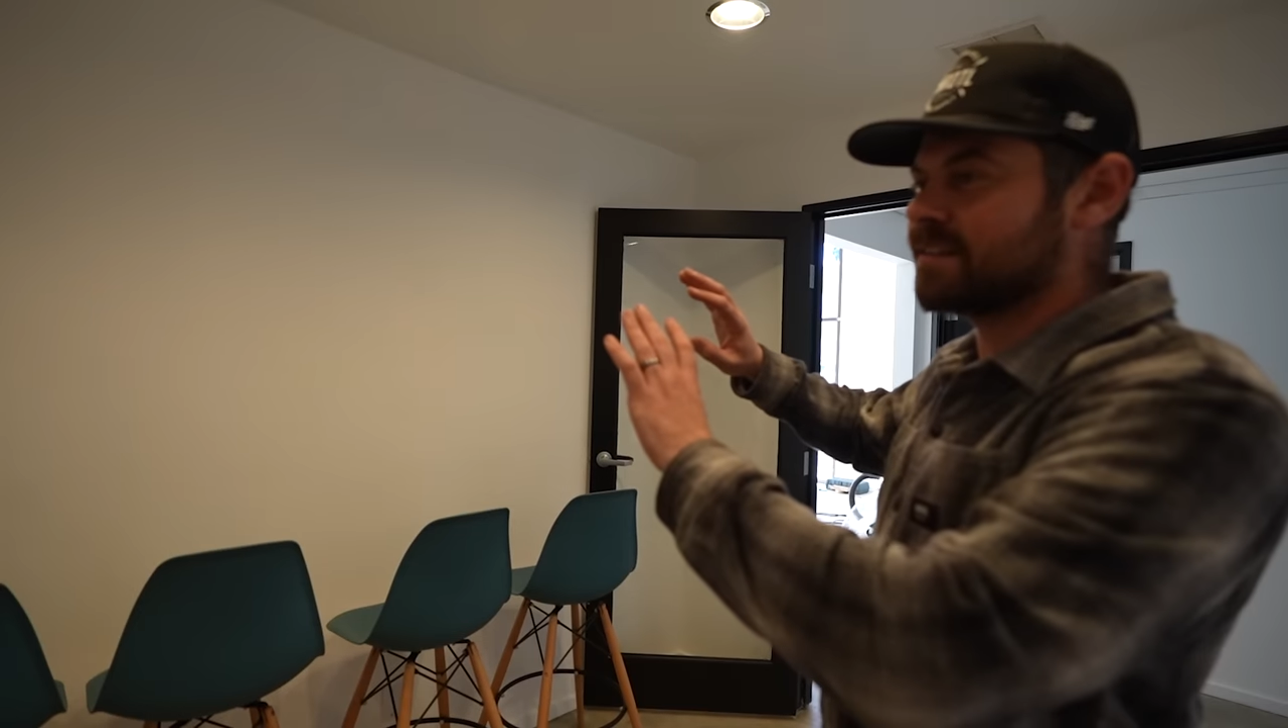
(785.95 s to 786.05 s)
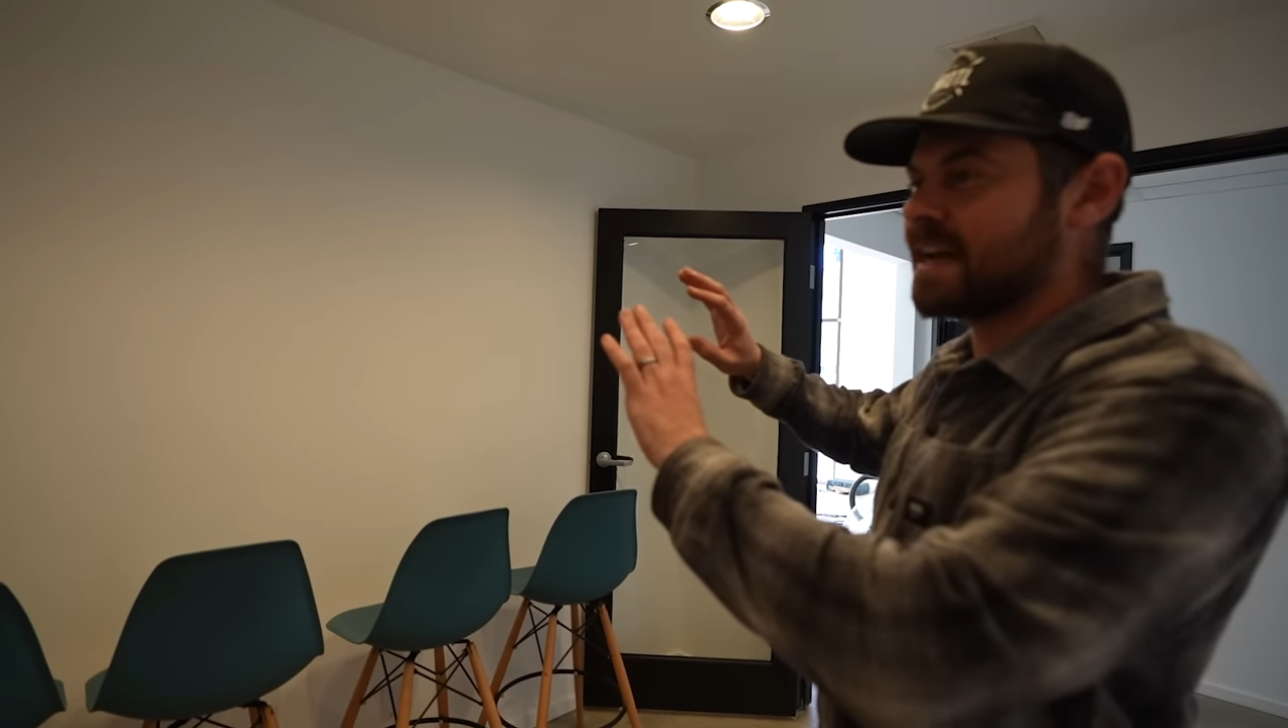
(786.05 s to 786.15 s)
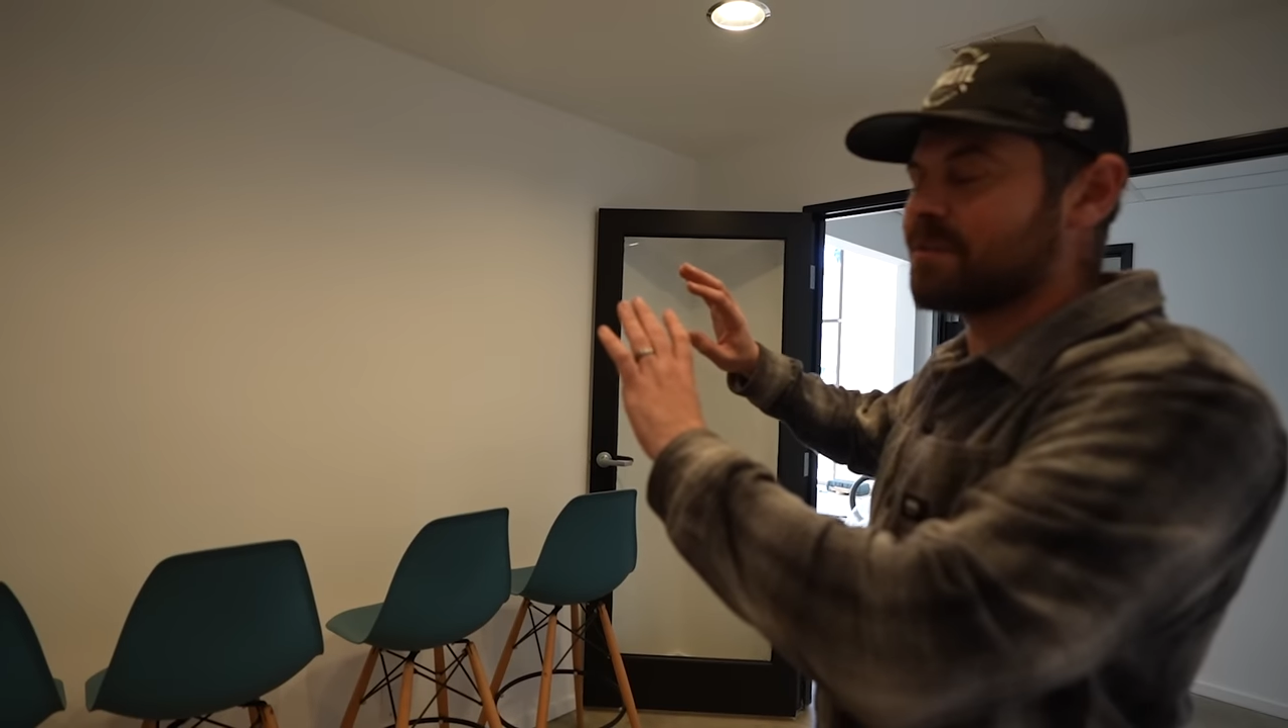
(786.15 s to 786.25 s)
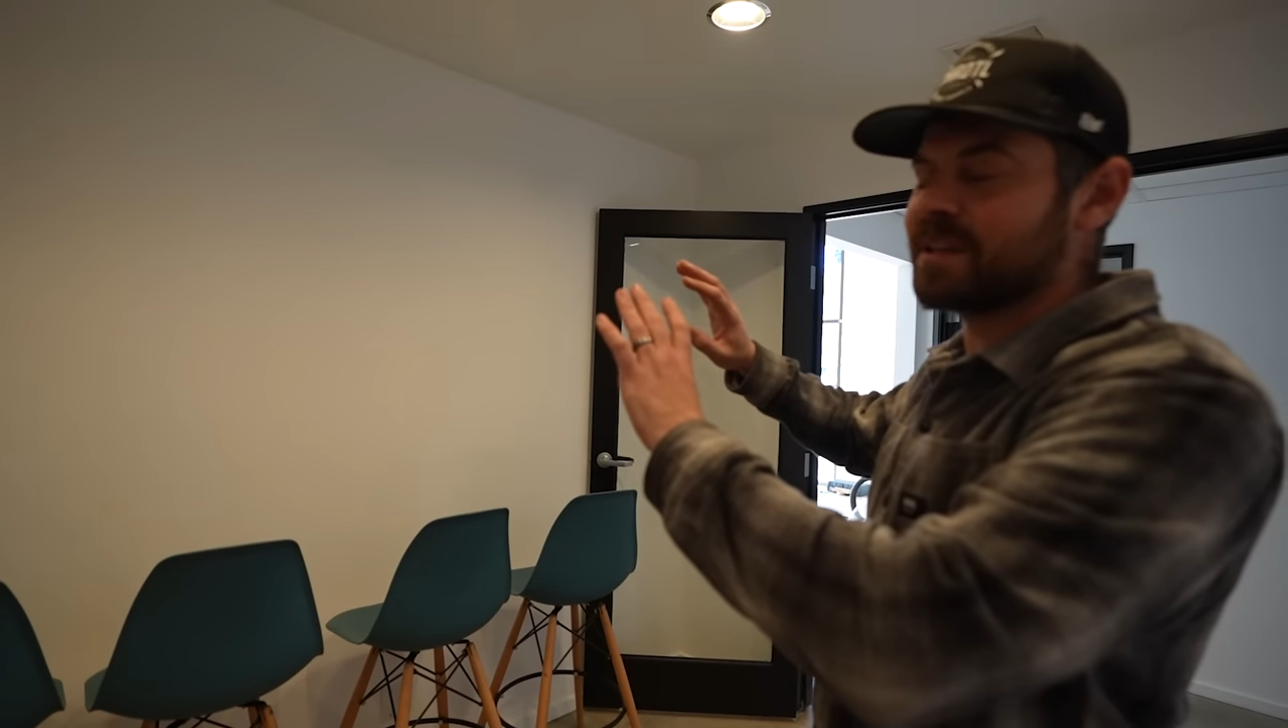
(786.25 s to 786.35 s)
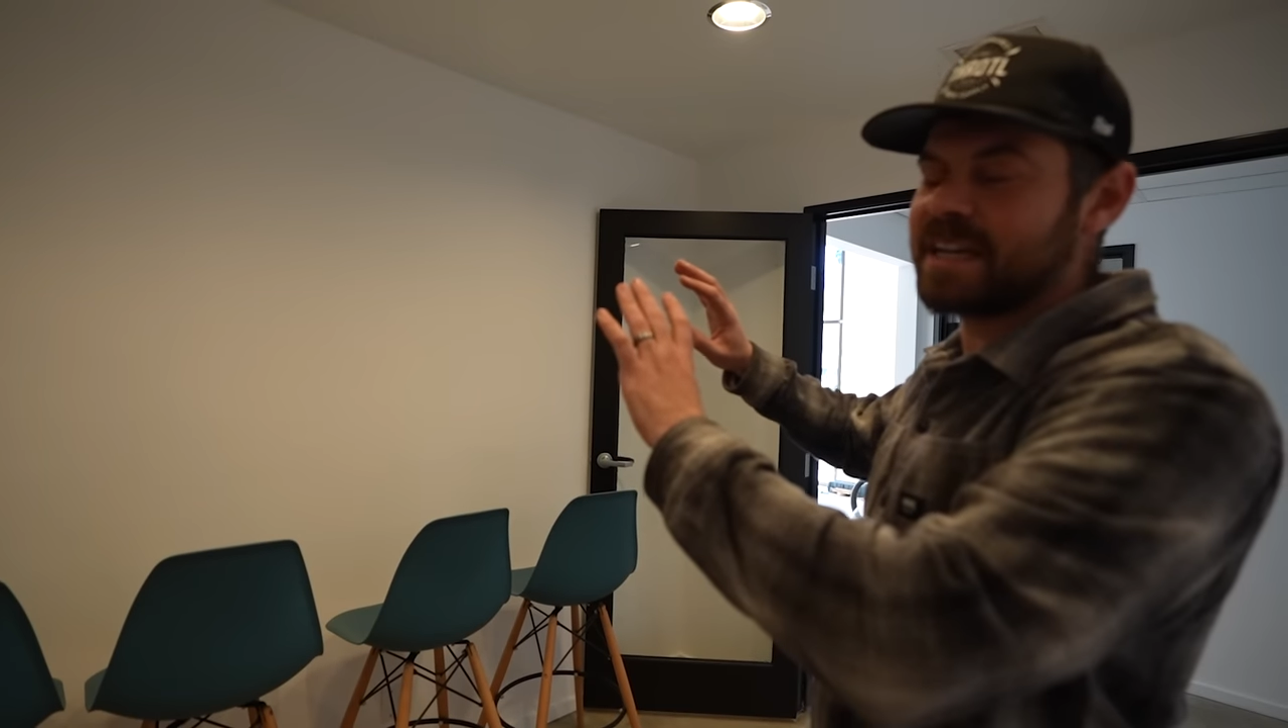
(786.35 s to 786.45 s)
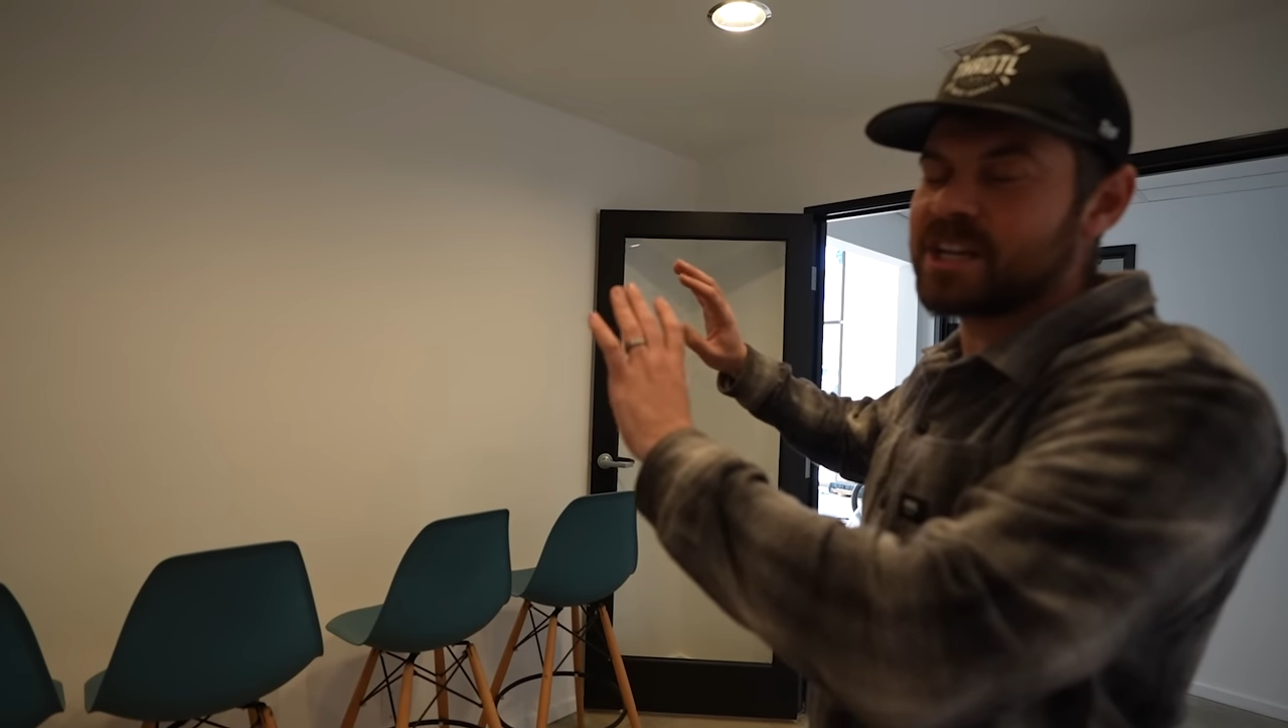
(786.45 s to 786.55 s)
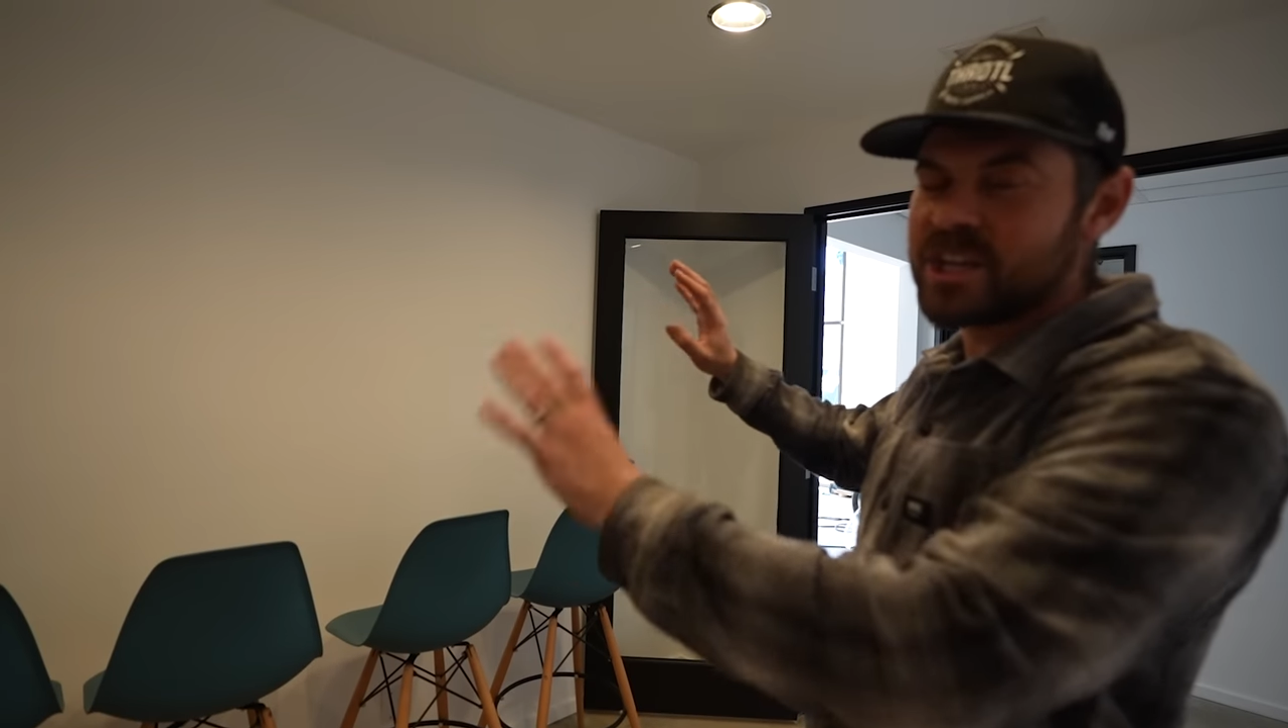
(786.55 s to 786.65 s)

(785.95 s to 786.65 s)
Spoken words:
know, not really